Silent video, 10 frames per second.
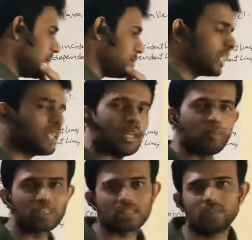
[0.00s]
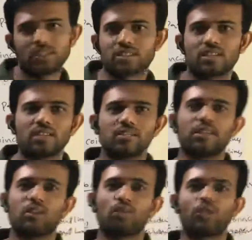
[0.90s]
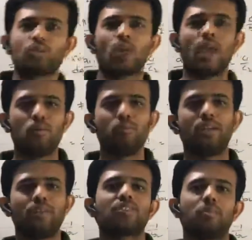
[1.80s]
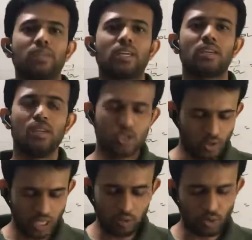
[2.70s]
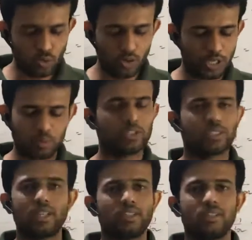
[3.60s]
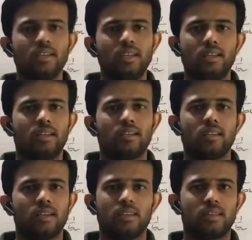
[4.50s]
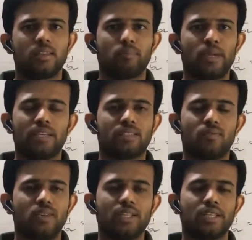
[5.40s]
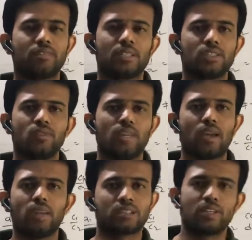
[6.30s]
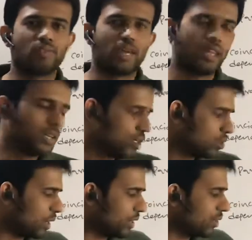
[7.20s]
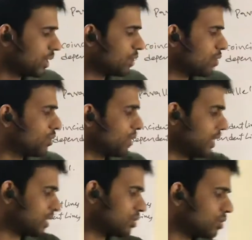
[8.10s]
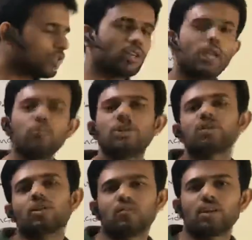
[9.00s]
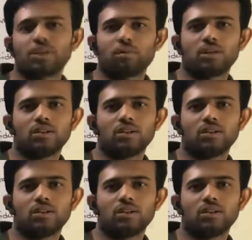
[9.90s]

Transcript: by the name itself, it says like you need to eliminate something. So we have 2 variables, right? In the pairs of linear equations, we have x and y. So what you need to do is you need to eliminate one variable.